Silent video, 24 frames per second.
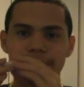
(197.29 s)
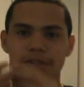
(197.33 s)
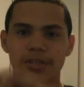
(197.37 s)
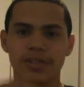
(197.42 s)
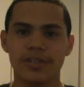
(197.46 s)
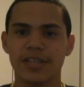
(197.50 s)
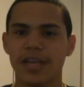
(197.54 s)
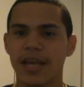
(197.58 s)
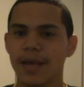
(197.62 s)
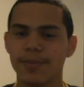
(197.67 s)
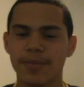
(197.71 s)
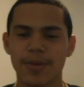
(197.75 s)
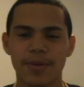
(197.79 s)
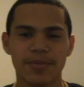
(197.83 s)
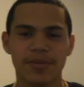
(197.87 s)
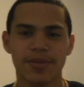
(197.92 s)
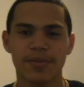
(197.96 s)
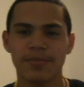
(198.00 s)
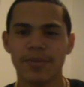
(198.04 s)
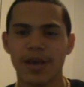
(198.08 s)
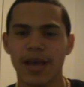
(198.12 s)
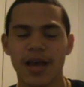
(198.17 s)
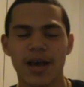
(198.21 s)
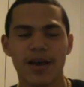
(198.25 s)
you tape up
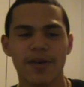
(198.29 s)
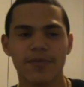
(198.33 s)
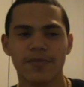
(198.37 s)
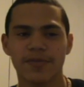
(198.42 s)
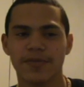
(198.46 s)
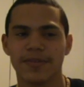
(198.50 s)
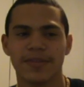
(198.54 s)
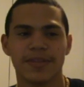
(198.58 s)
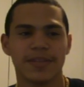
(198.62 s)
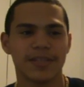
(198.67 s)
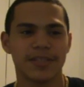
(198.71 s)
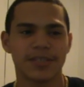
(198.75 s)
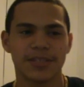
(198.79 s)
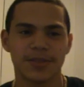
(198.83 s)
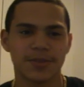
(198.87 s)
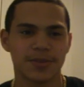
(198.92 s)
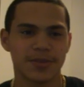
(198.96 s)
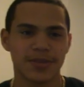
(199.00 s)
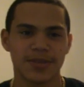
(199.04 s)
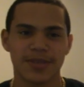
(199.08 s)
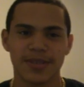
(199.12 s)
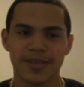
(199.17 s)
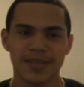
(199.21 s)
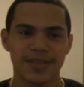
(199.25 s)
the mouth and you
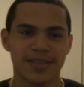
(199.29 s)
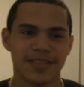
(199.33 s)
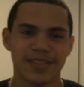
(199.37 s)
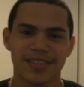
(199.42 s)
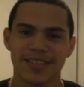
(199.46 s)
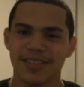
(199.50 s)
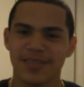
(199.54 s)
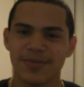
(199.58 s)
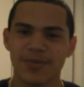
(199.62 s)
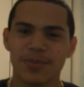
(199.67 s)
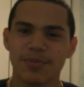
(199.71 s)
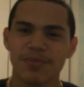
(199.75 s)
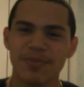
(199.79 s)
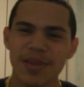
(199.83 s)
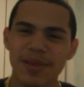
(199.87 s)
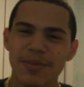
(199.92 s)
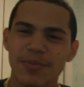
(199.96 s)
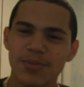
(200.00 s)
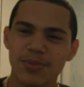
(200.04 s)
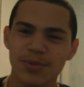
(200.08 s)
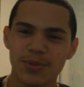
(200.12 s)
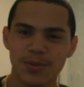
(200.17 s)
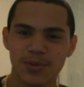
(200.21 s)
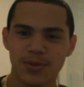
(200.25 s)
just, it's for
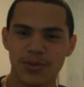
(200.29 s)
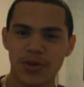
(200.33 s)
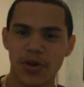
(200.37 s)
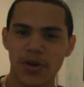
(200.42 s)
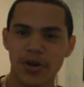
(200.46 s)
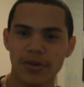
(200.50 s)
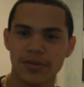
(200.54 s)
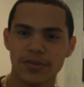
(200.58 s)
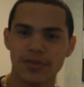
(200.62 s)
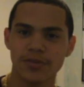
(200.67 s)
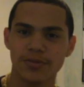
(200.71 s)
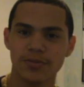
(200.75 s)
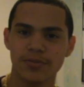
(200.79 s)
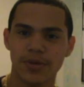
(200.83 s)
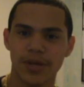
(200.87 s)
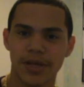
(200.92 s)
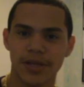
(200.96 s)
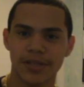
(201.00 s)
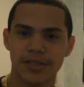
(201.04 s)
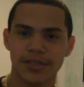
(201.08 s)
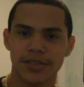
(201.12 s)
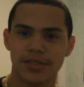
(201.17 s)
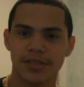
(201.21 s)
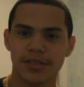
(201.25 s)
people who talk too
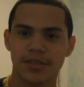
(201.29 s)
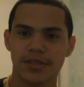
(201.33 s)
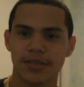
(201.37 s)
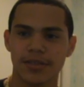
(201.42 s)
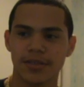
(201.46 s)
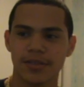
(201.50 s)
much.